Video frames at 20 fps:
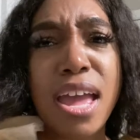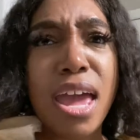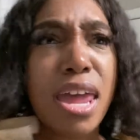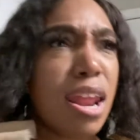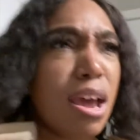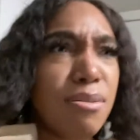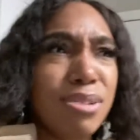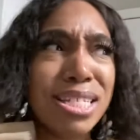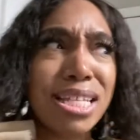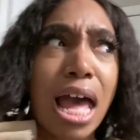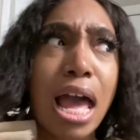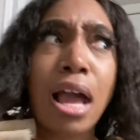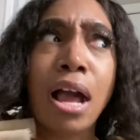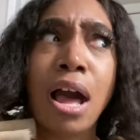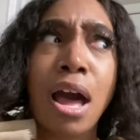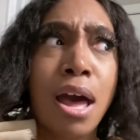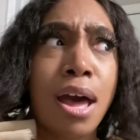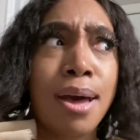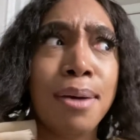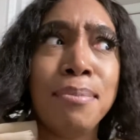And I was like,
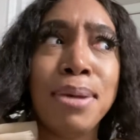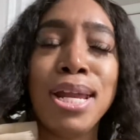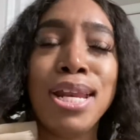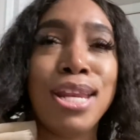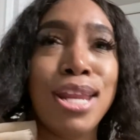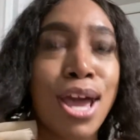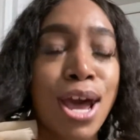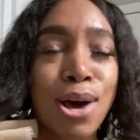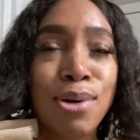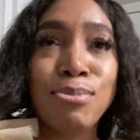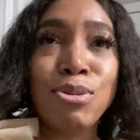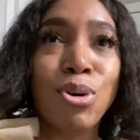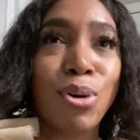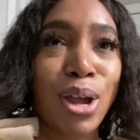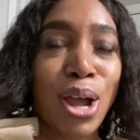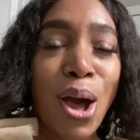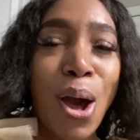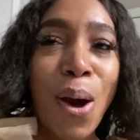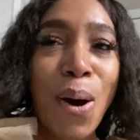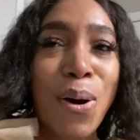um, no, I'm going
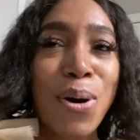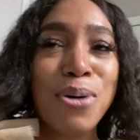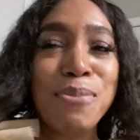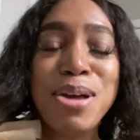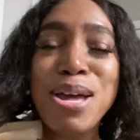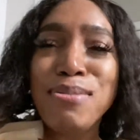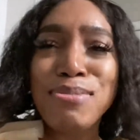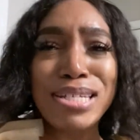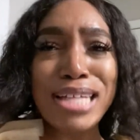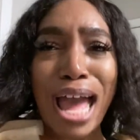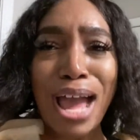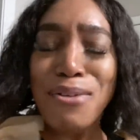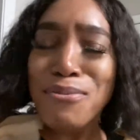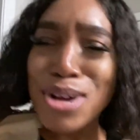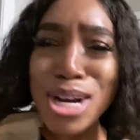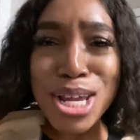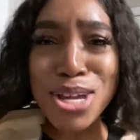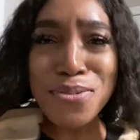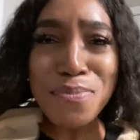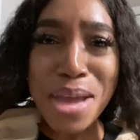home. He was like, what
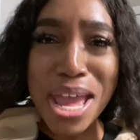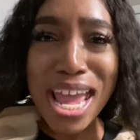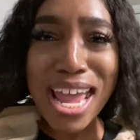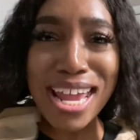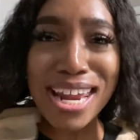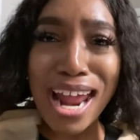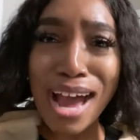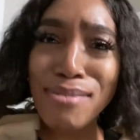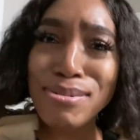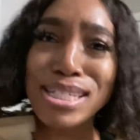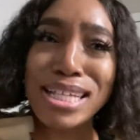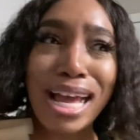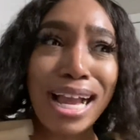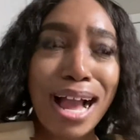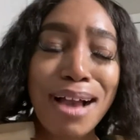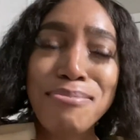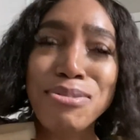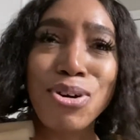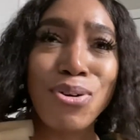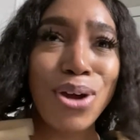do you mean? I was like,
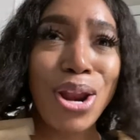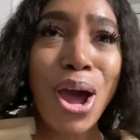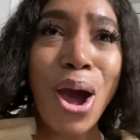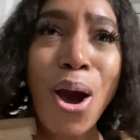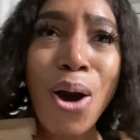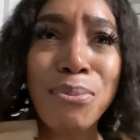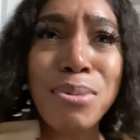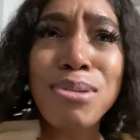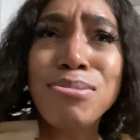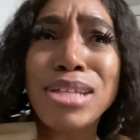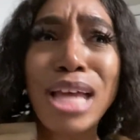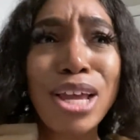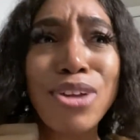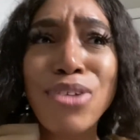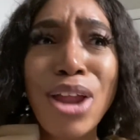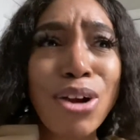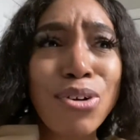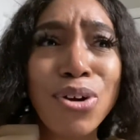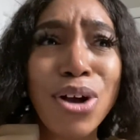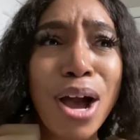I'm going home. He was like, you're
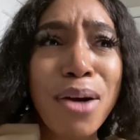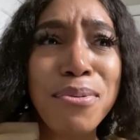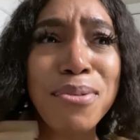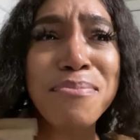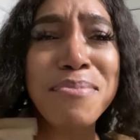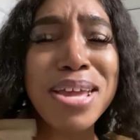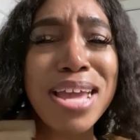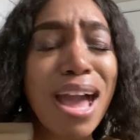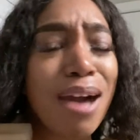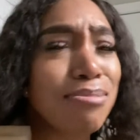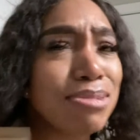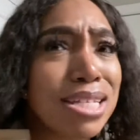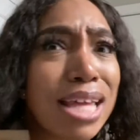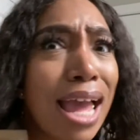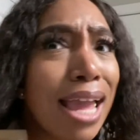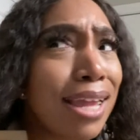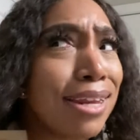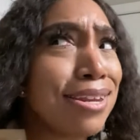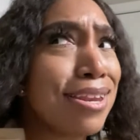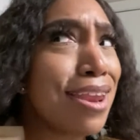not gonna come with me? I was
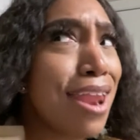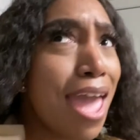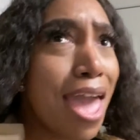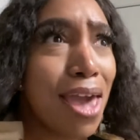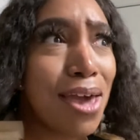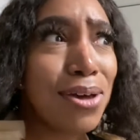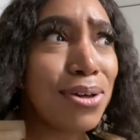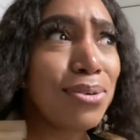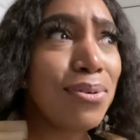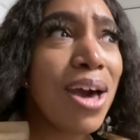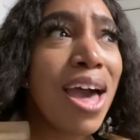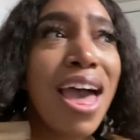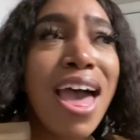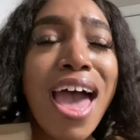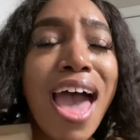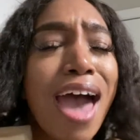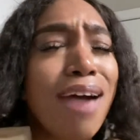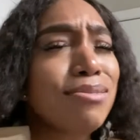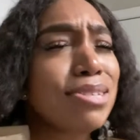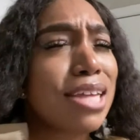like, no.
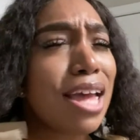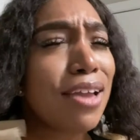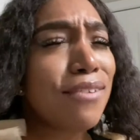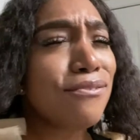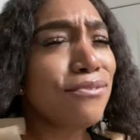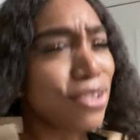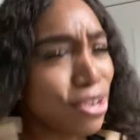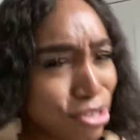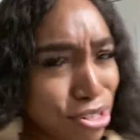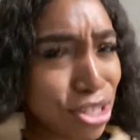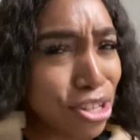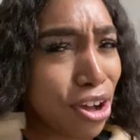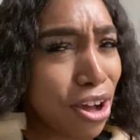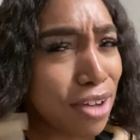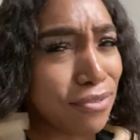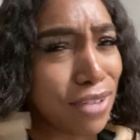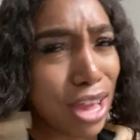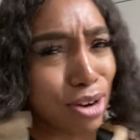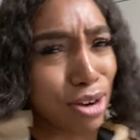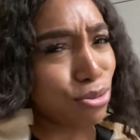I was like, first
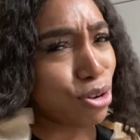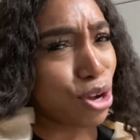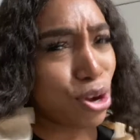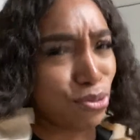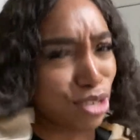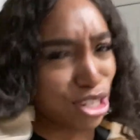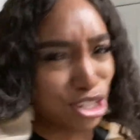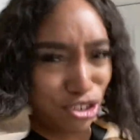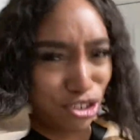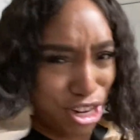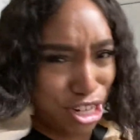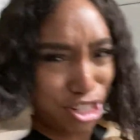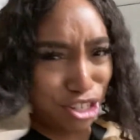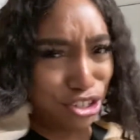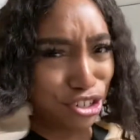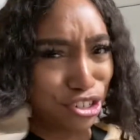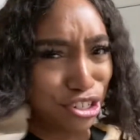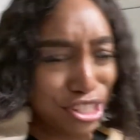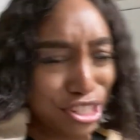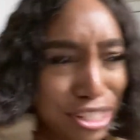off, I don't go with
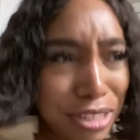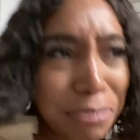strangers.